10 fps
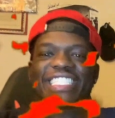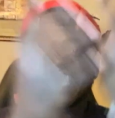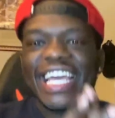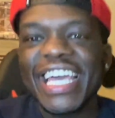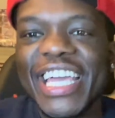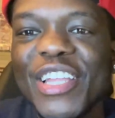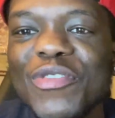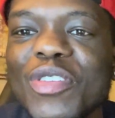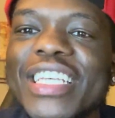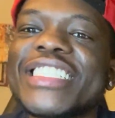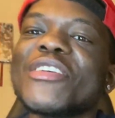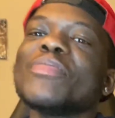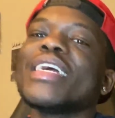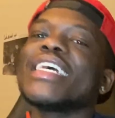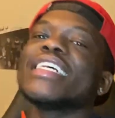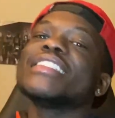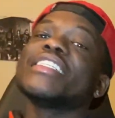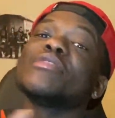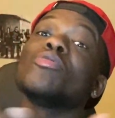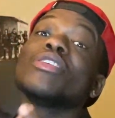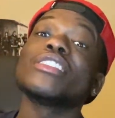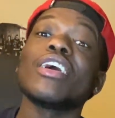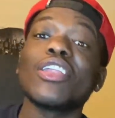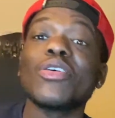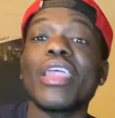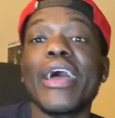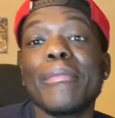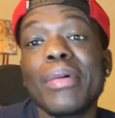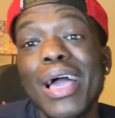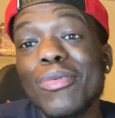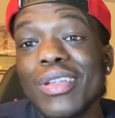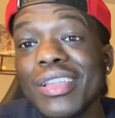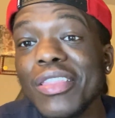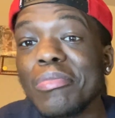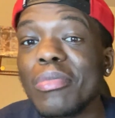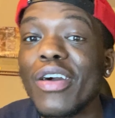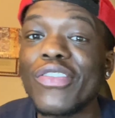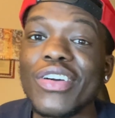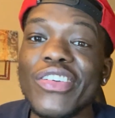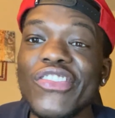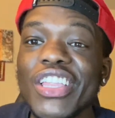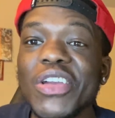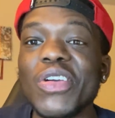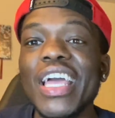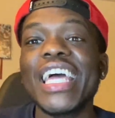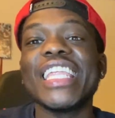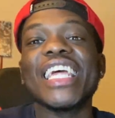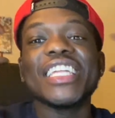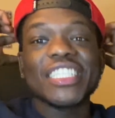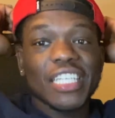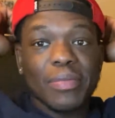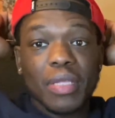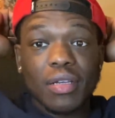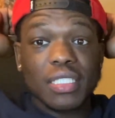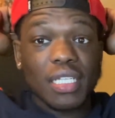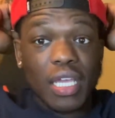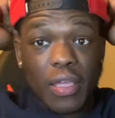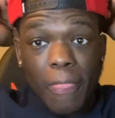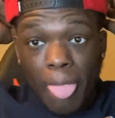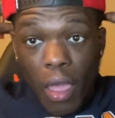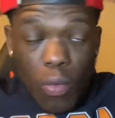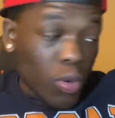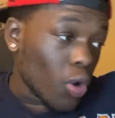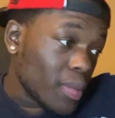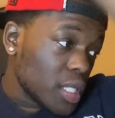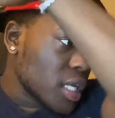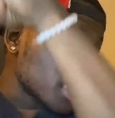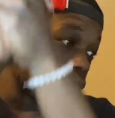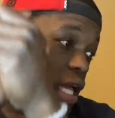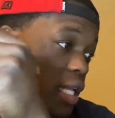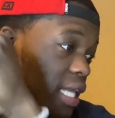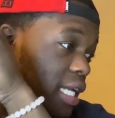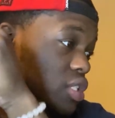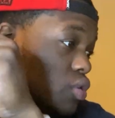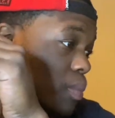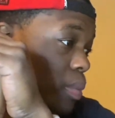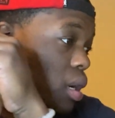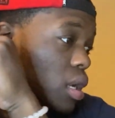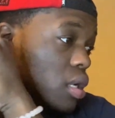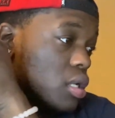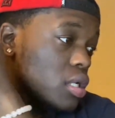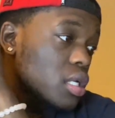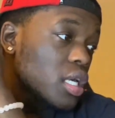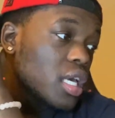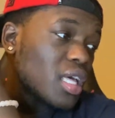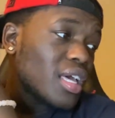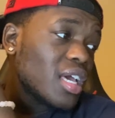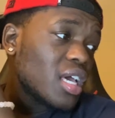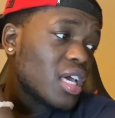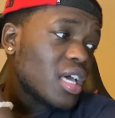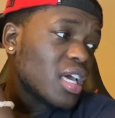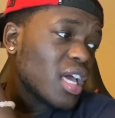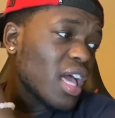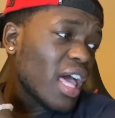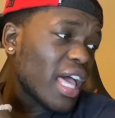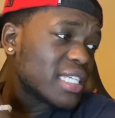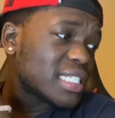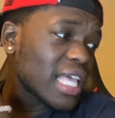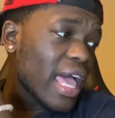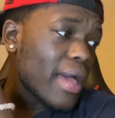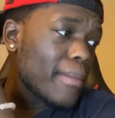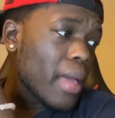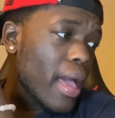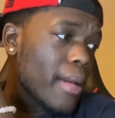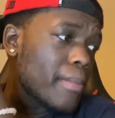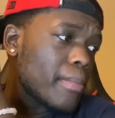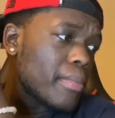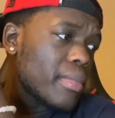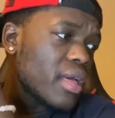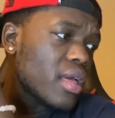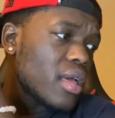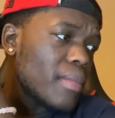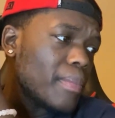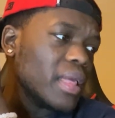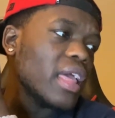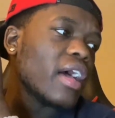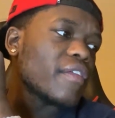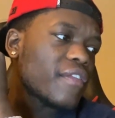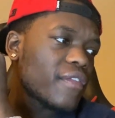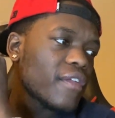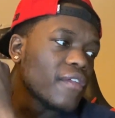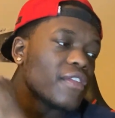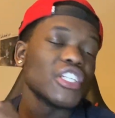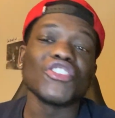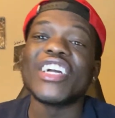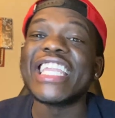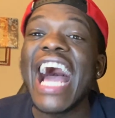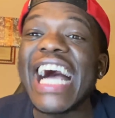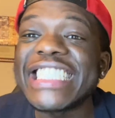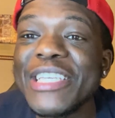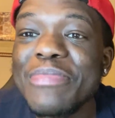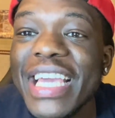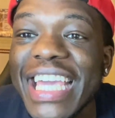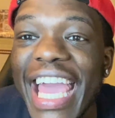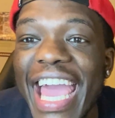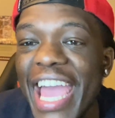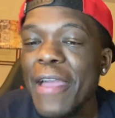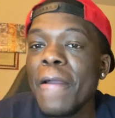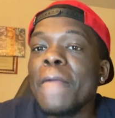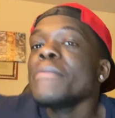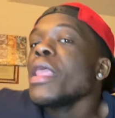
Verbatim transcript: saying what is good, my niggas? It is boy Shaundooe, and I am back with another motherfucking video. Now, look, check me out. Today, we're gonna be looking at Kenzo Balla SMMBF featuring Nas EBK,